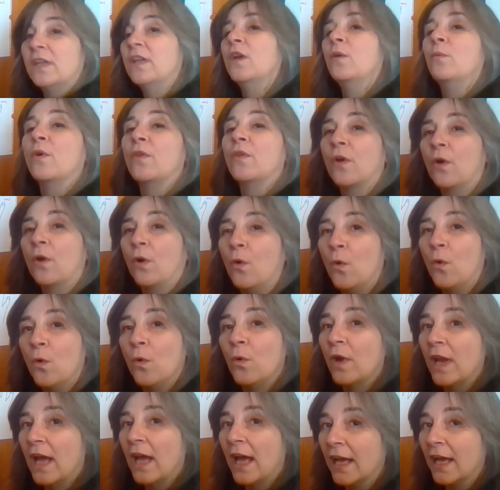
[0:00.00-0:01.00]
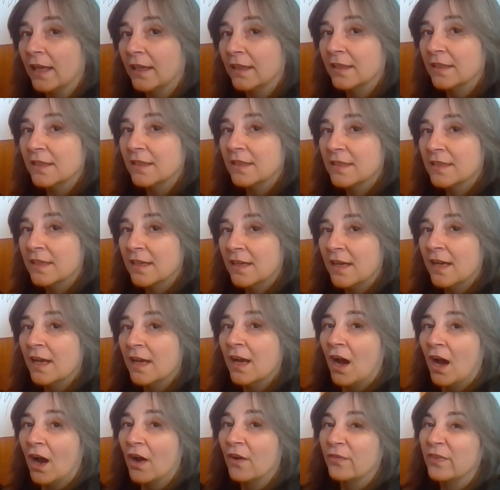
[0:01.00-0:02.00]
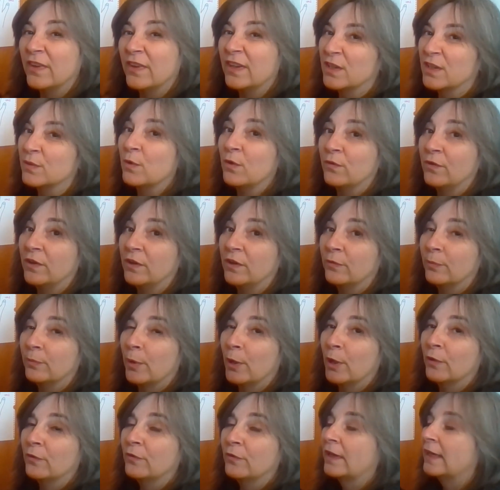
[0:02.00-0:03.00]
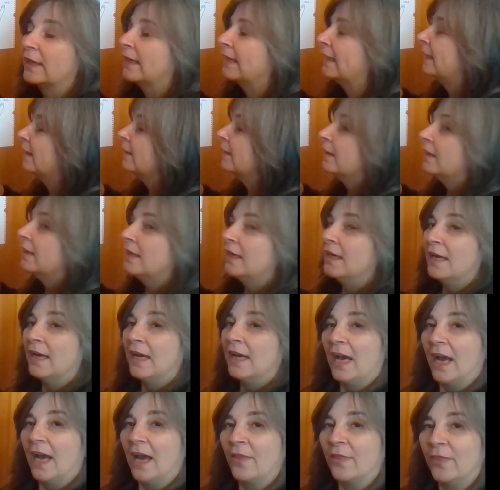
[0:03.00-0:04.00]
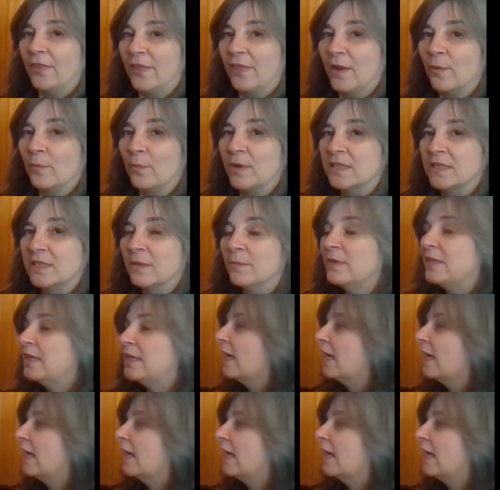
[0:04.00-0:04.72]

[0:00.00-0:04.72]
it with our own hands, our fingers will fit perfectly. And then when somebody